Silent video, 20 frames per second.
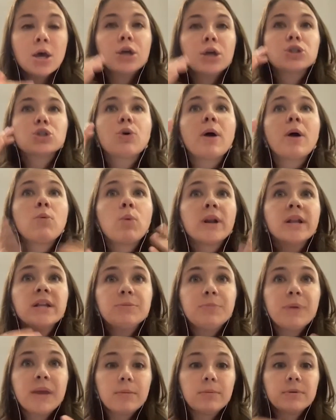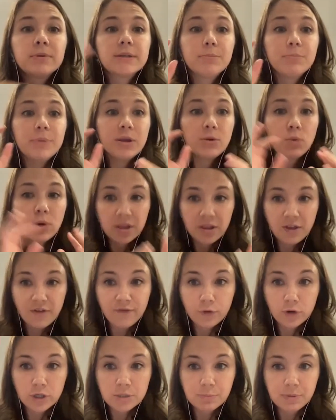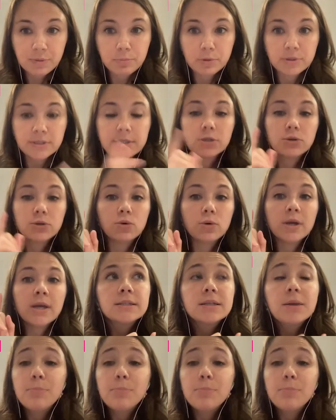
So I wanted to be able to be one of the first people to